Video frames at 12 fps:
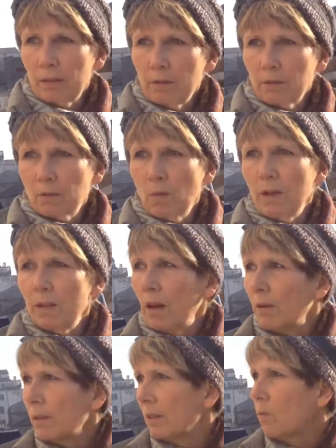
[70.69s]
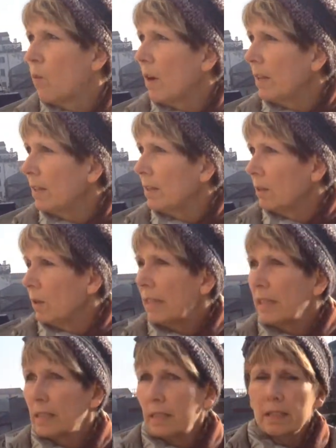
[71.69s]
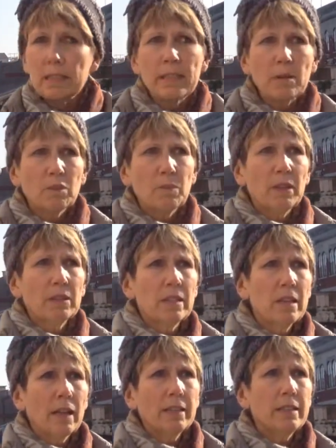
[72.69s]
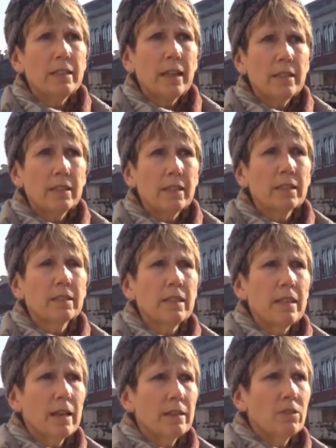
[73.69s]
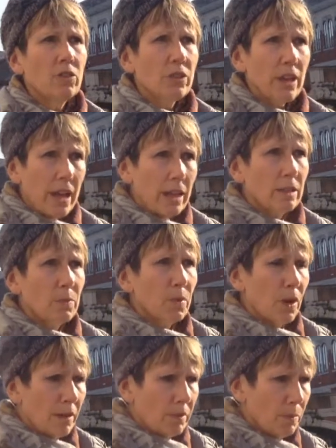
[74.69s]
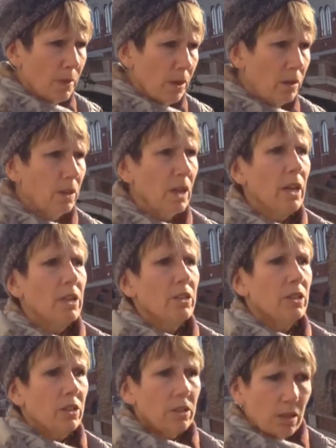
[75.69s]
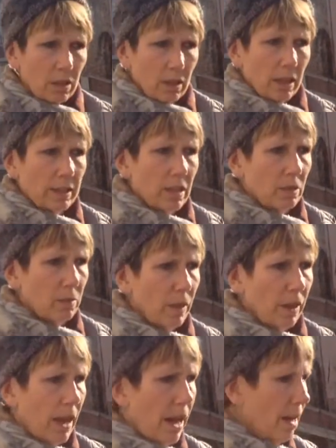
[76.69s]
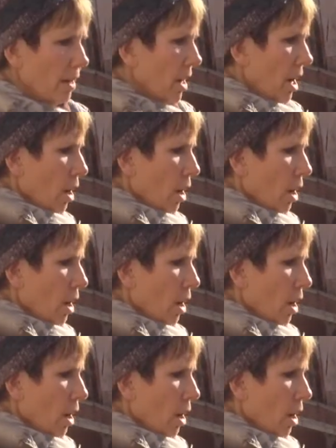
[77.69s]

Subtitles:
There was one in existence that was built in 1986, and that is Jane's private boat. She started lessons with that.